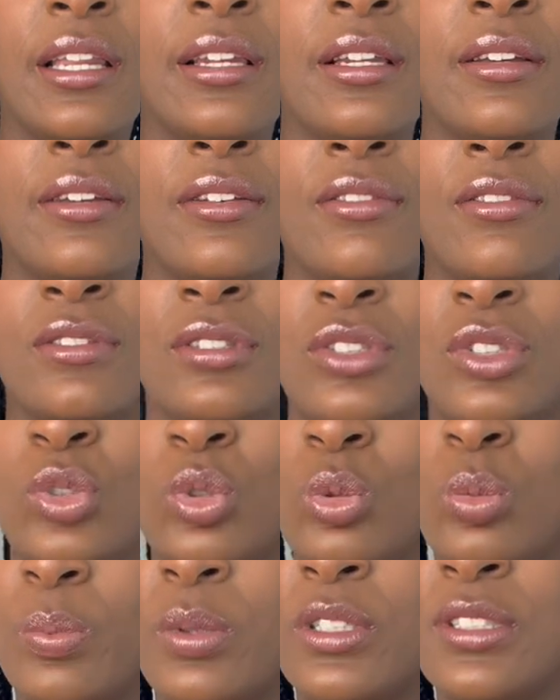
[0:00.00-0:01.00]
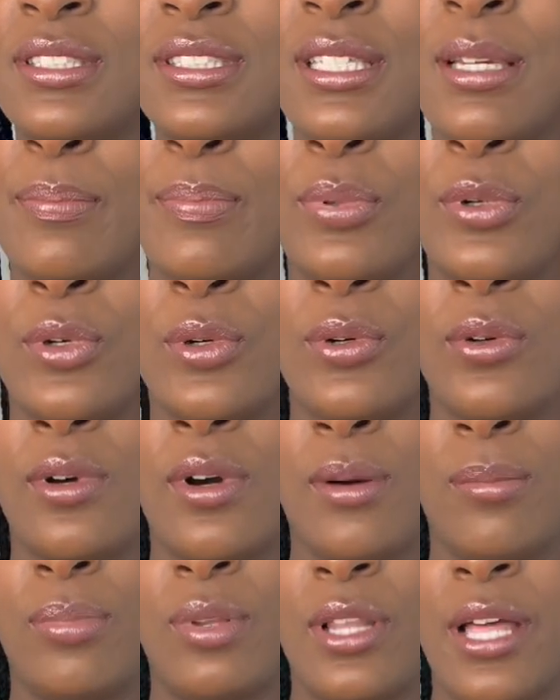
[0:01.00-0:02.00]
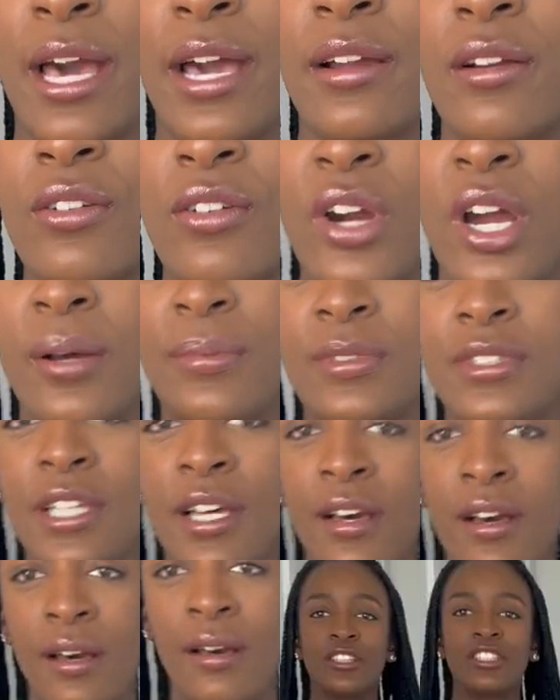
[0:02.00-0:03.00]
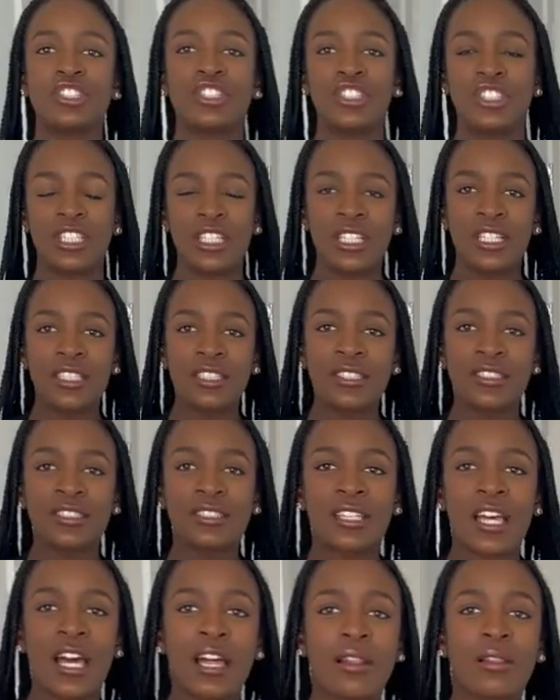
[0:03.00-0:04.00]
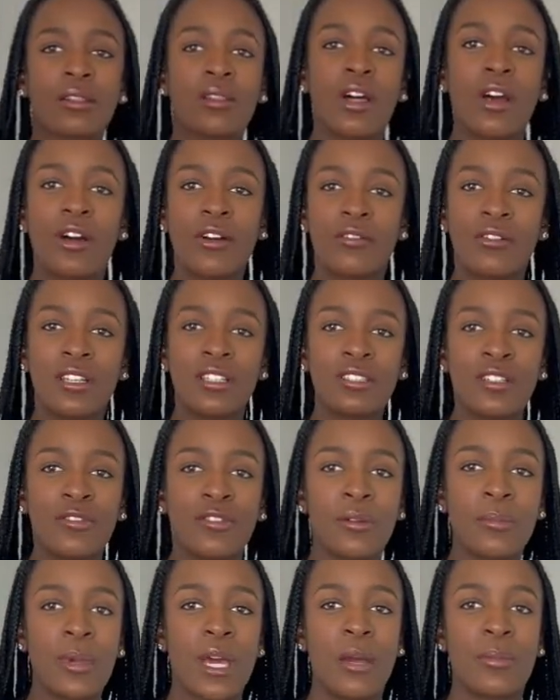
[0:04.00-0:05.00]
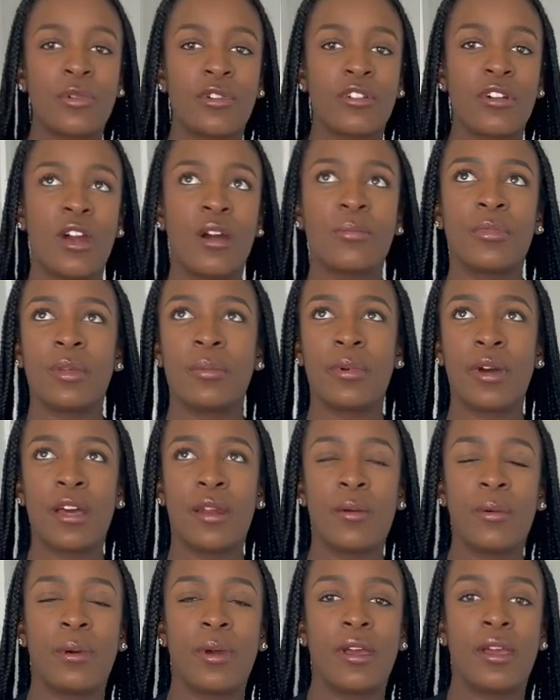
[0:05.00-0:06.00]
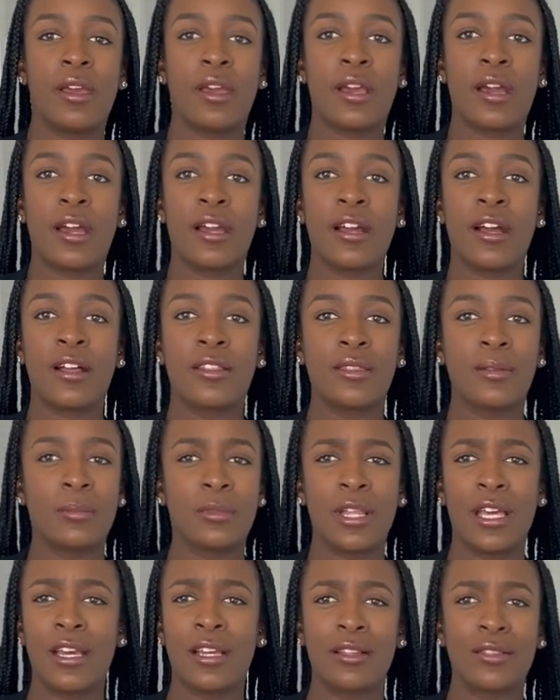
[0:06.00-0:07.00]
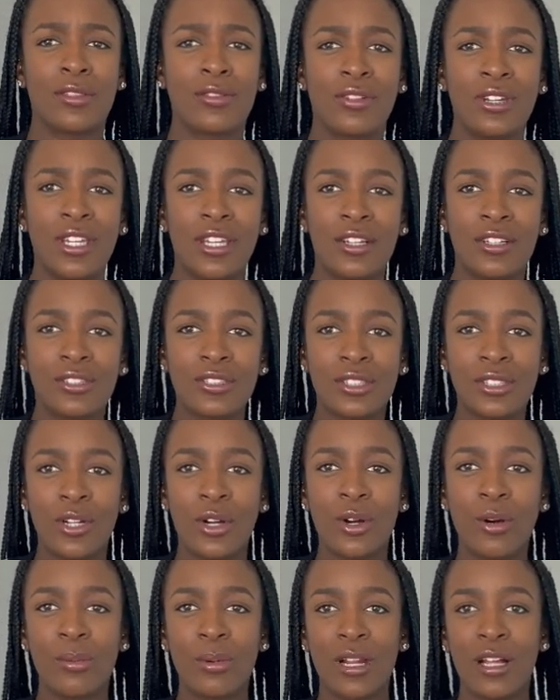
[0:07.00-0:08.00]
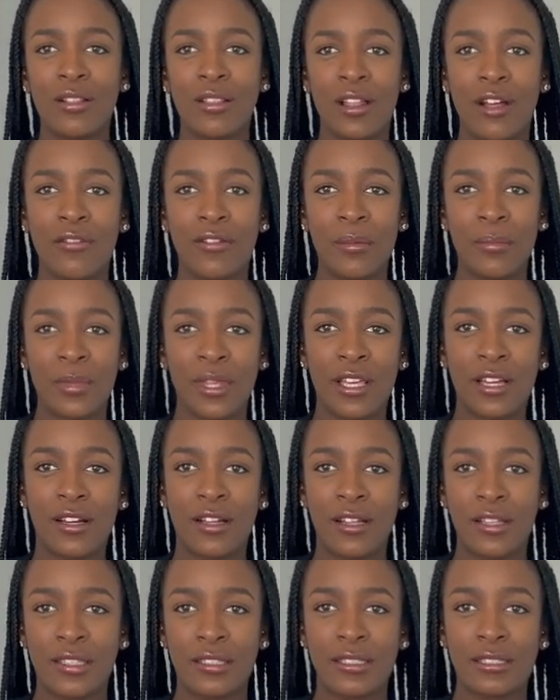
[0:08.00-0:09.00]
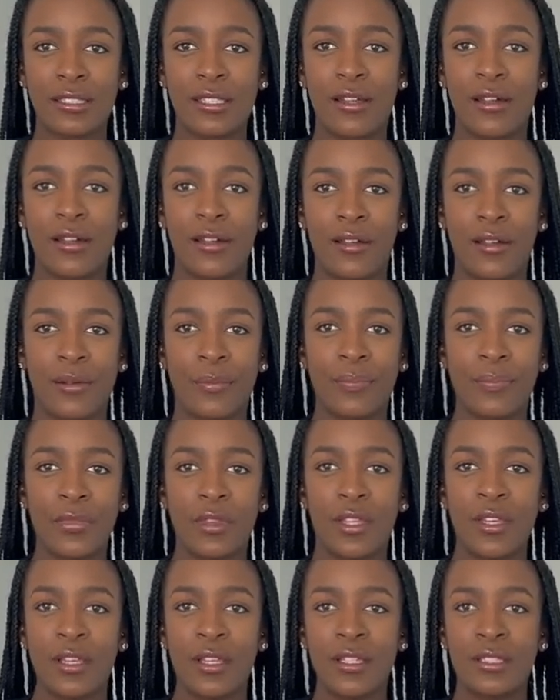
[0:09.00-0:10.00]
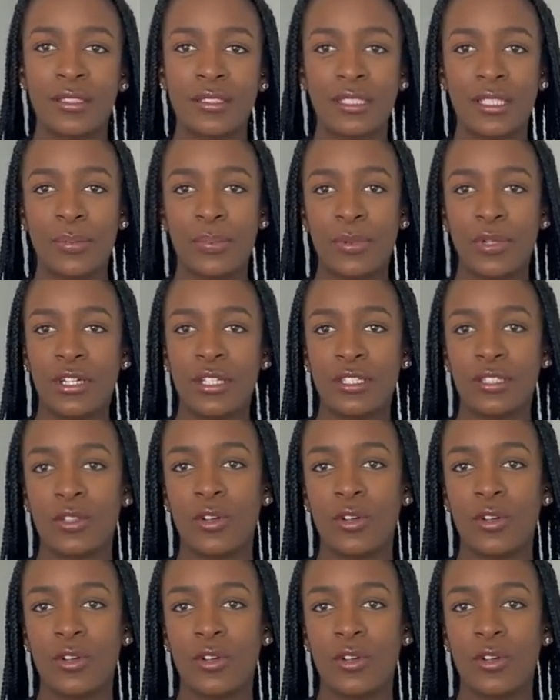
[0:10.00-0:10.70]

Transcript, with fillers: one, super simple, a black crop top. jeans, I love. These are from Abercrombie, by the way. I got them like three years ago, but I love them because the zipper is